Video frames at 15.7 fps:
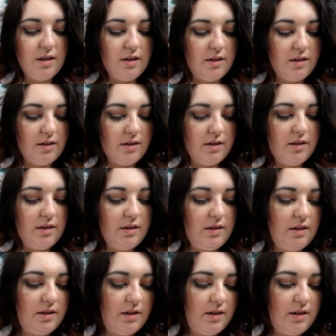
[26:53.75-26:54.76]

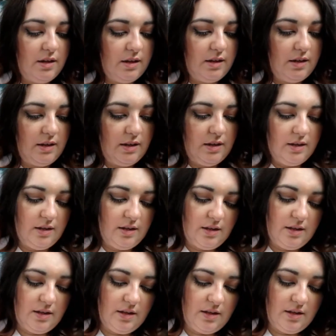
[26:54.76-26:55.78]

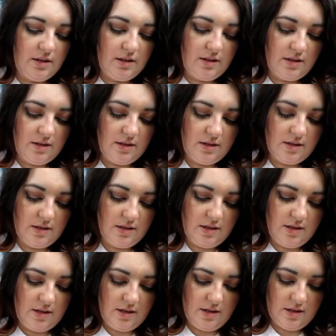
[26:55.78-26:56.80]

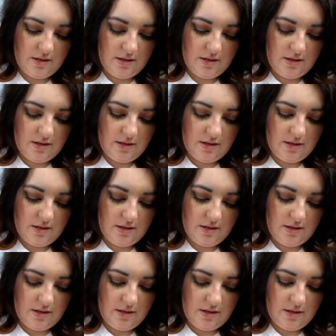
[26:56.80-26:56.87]
Nothing is said.